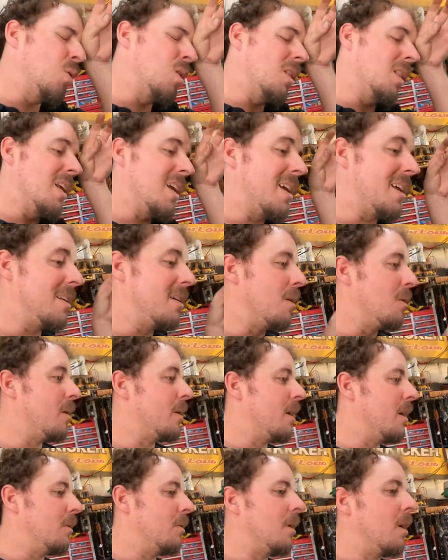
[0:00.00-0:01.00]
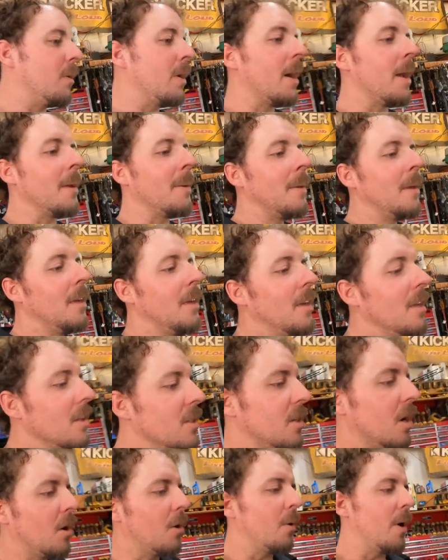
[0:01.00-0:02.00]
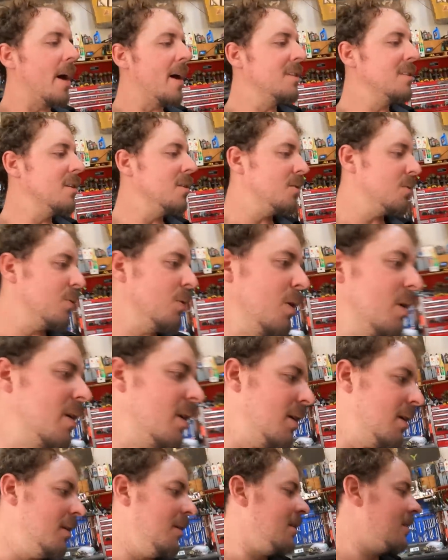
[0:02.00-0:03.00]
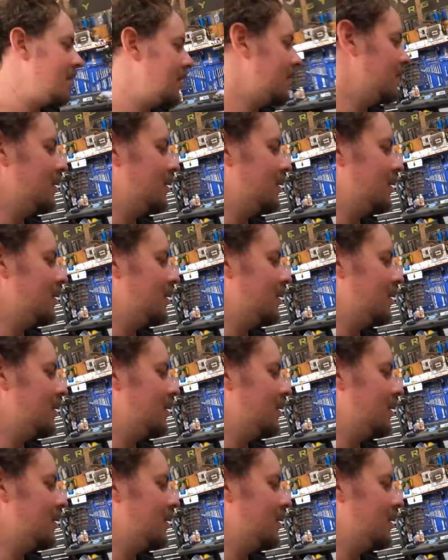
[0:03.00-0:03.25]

sort of lead going on. Okay. So as it's running,